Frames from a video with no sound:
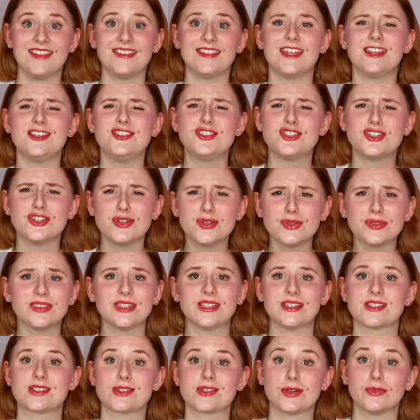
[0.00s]
then do
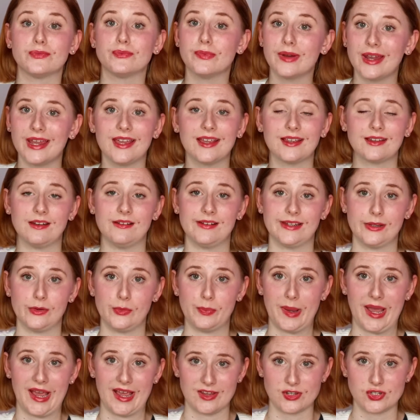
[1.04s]
things to reignite your
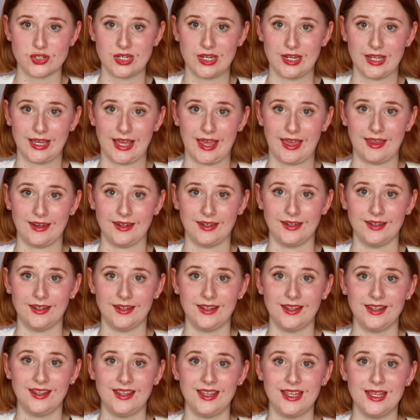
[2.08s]
passion again.
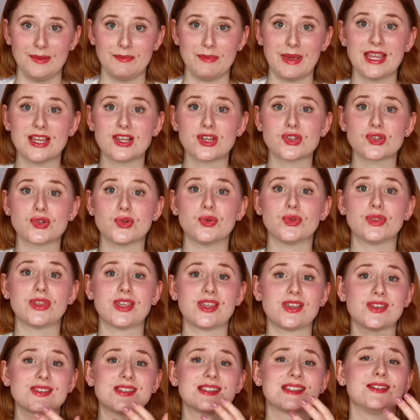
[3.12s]
Make sure that
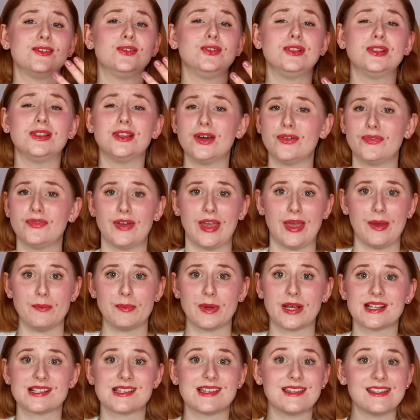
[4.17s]
you still love it,
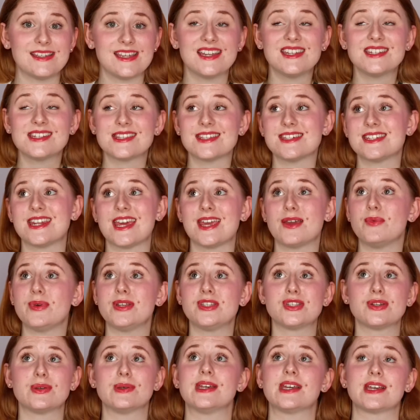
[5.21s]
because at the end of the day,
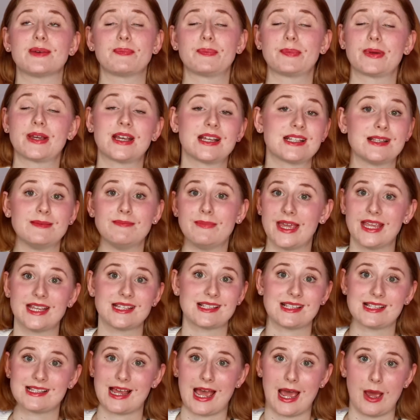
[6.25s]
we do it because it
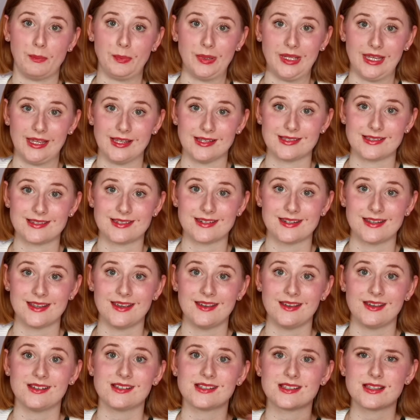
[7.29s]
makes us happiest.
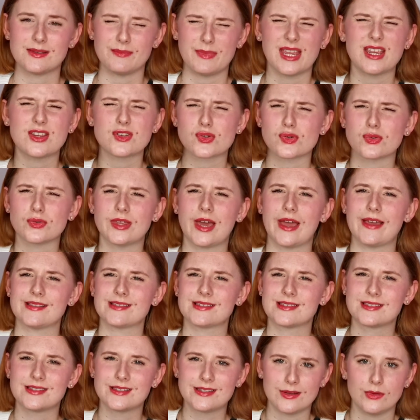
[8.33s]
So make sure that's
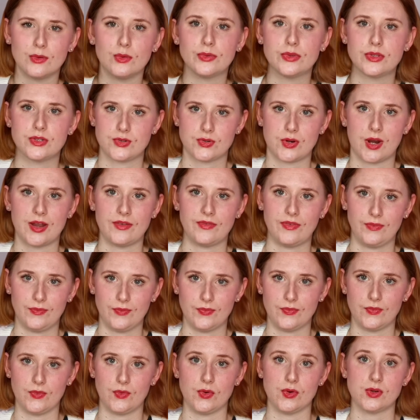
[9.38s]
still the driving
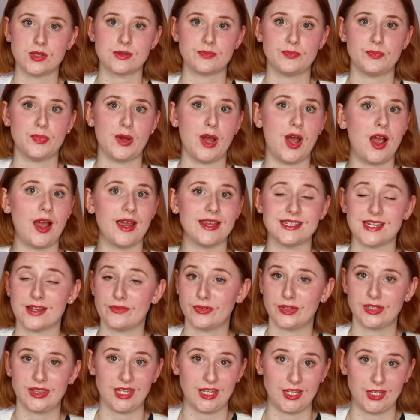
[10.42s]
force behind
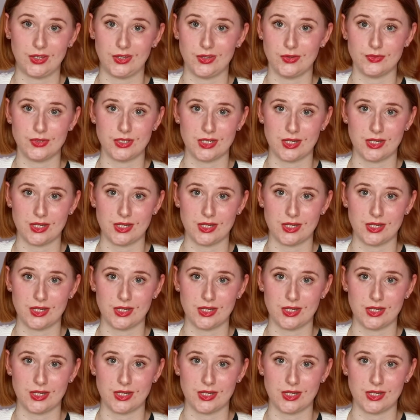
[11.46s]
everything you